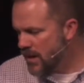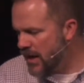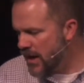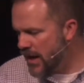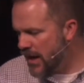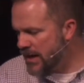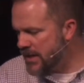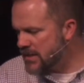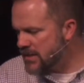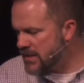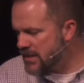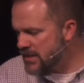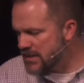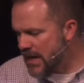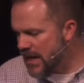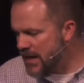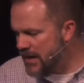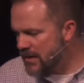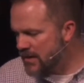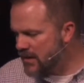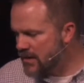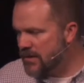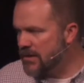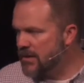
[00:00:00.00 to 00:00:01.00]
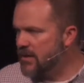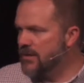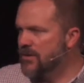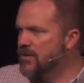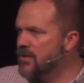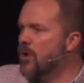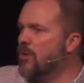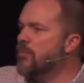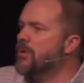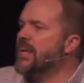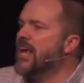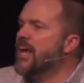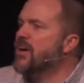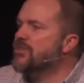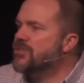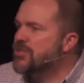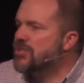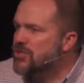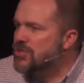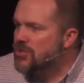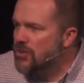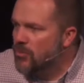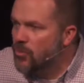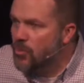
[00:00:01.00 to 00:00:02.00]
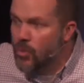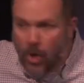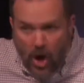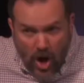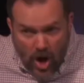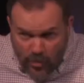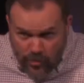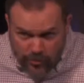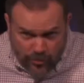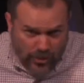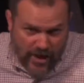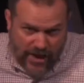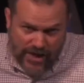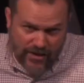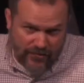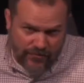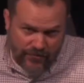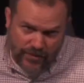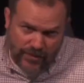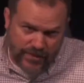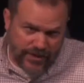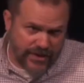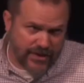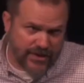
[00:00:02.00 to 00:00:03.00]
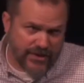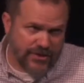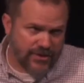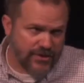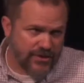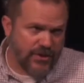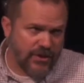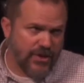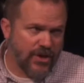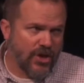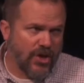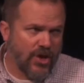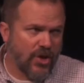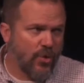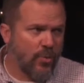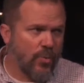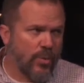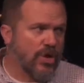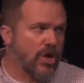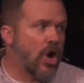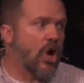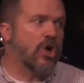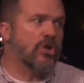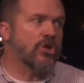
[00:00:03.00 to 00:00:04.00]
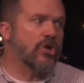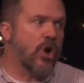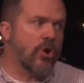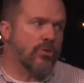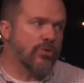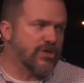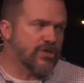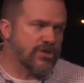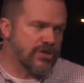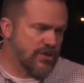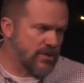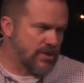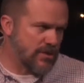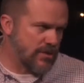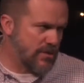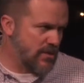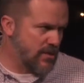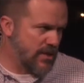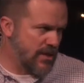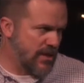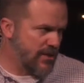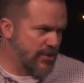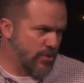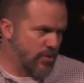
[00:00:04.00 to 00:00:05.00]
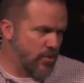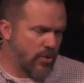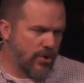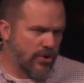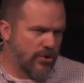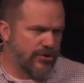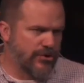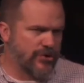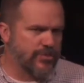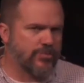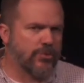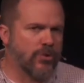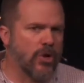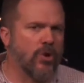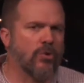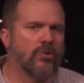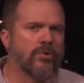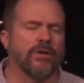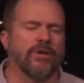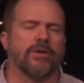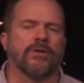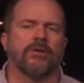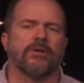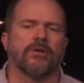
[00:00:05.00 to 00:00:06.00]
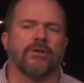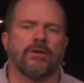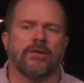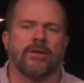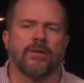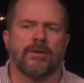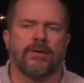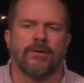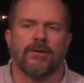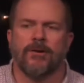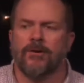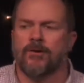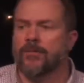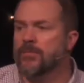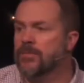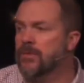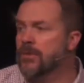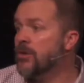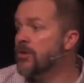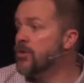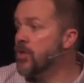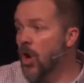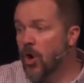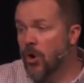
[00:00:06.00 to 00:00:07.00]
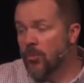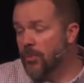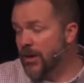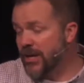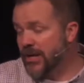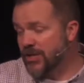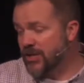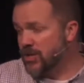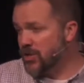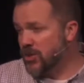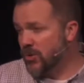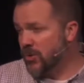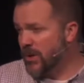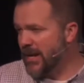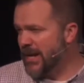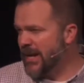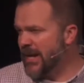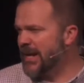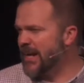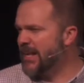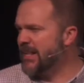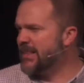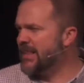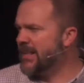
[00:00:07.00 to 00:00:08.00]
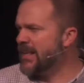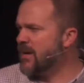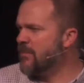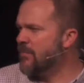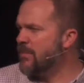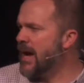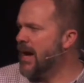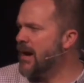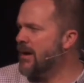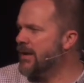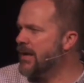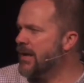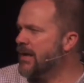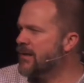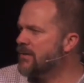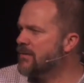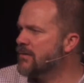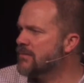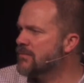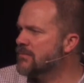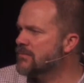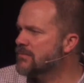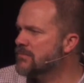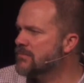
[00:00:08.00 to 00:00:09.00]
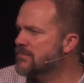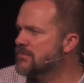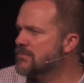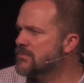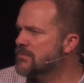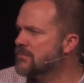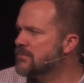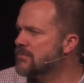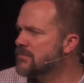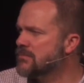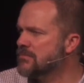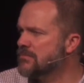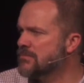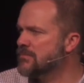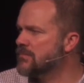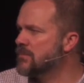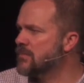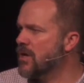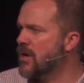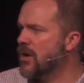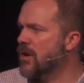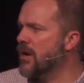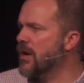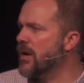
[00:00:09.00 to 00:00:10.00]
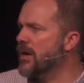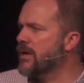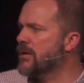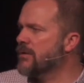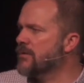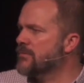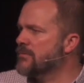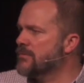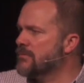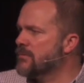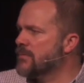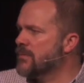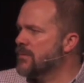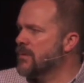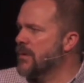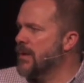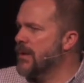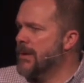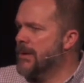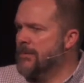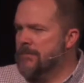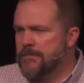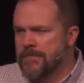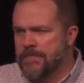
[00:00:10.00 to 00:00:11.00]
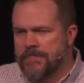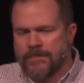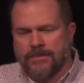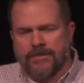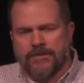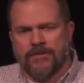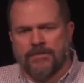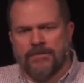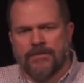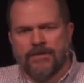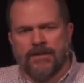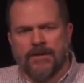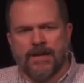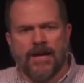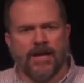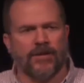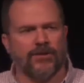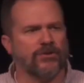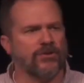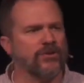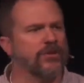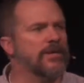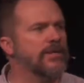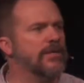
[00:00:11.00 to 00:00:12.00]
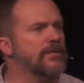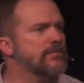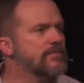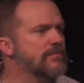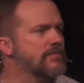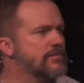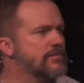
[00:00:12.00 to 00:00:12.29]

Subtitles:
And he says, nobody else is doing it. We're all praying for this. We all know this in the world is broken. Nobody's doing anything about it. All right, I'll do it.